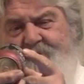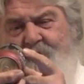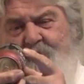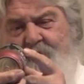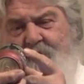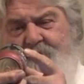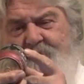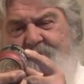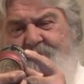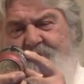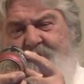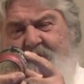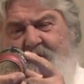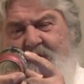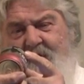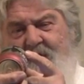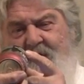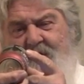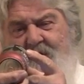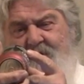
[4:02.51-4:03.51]
one
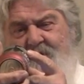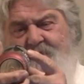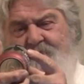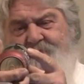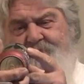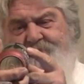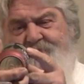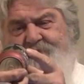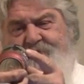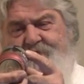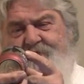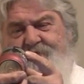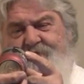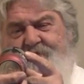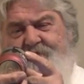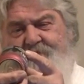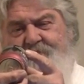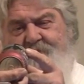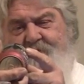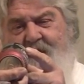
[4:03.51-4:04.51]
five two
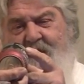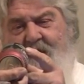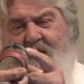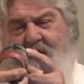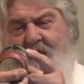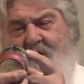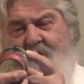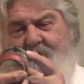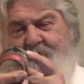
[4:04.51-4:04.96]
two five.